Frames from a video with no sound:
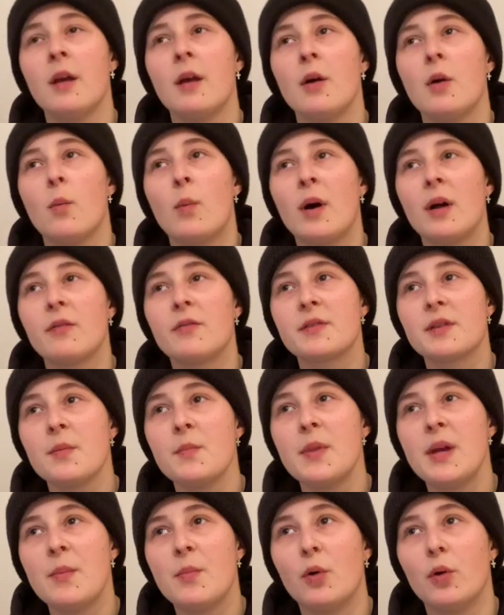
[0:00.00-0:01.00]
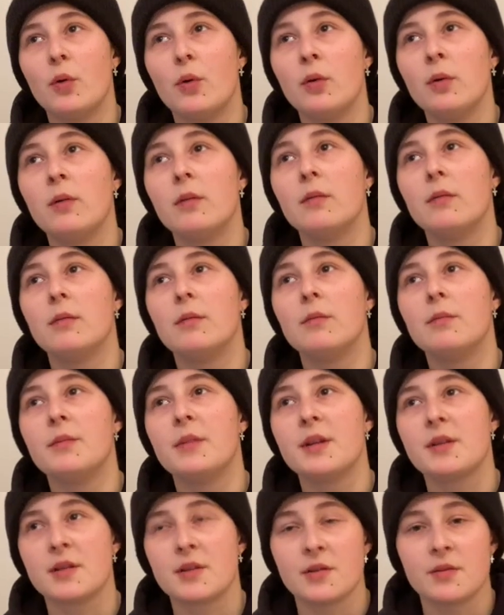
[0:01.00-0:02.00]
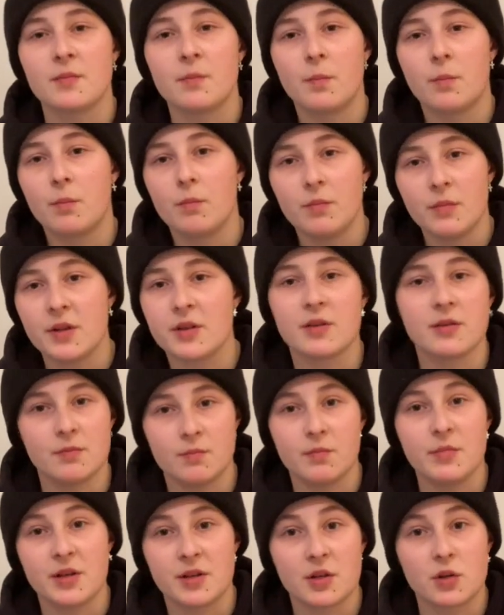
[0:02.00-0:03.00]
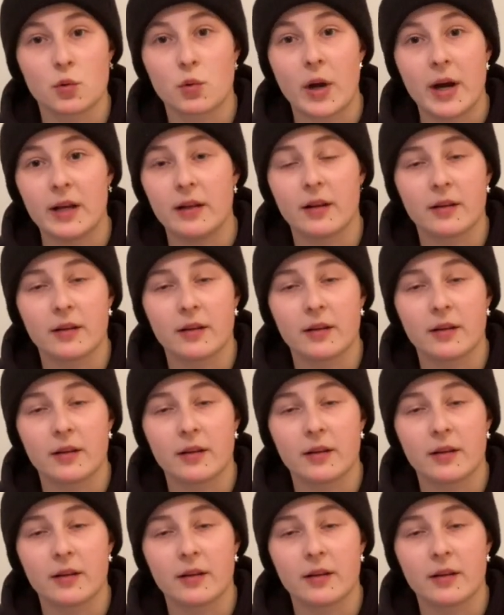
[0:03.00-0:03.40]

While for some people, this is this is great.